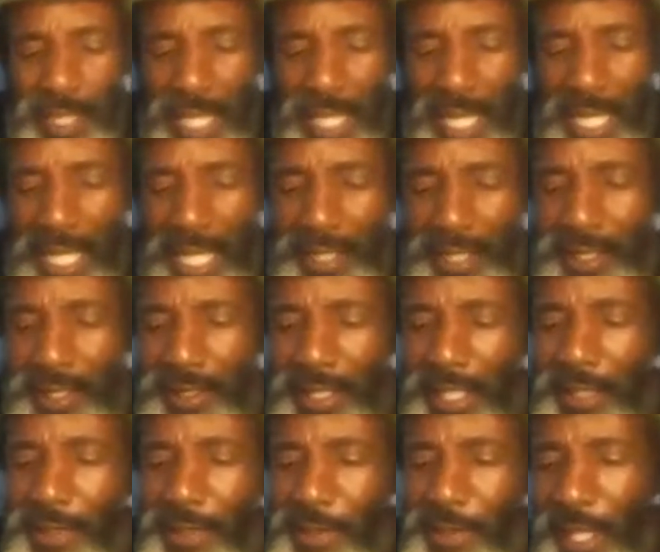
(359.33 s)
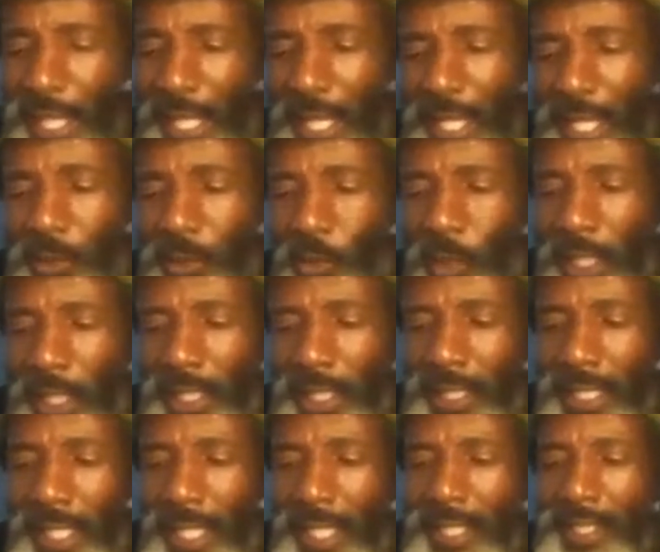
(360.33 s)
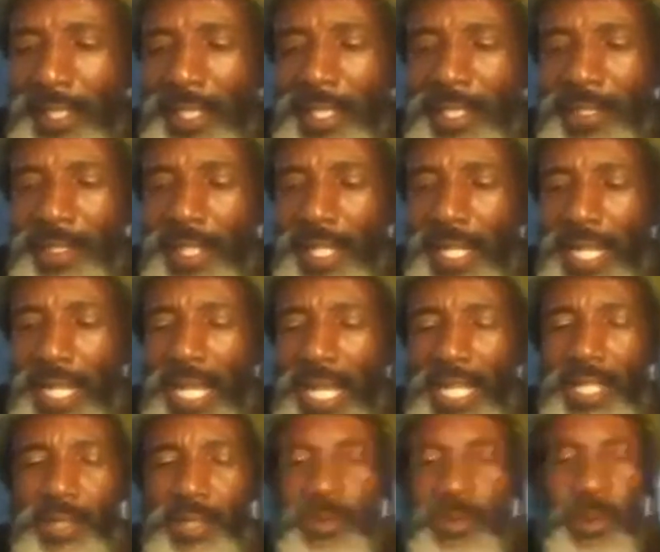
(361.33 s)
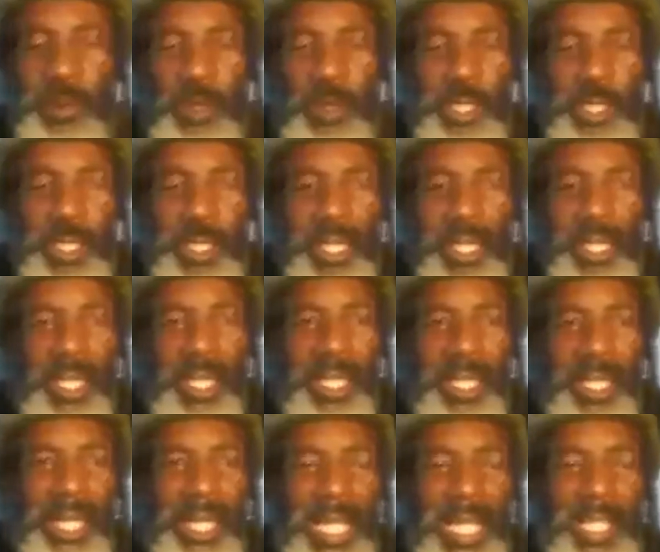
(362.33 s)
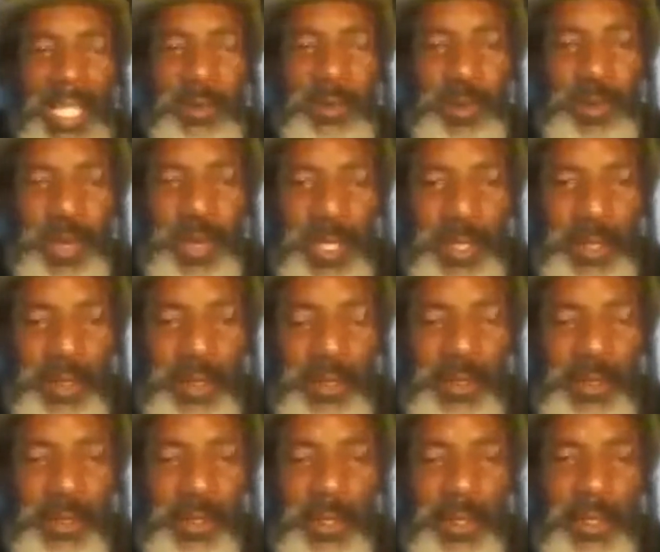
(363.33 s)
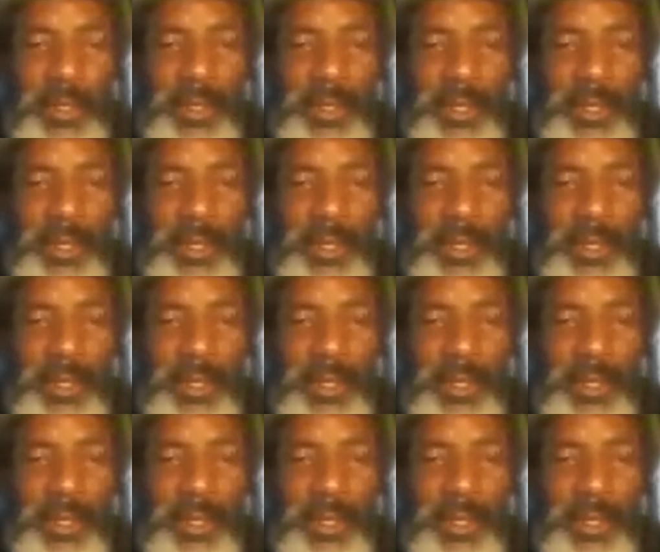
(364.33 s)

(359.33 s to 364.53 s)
you have this God that say on one hand is a God of unity and a God of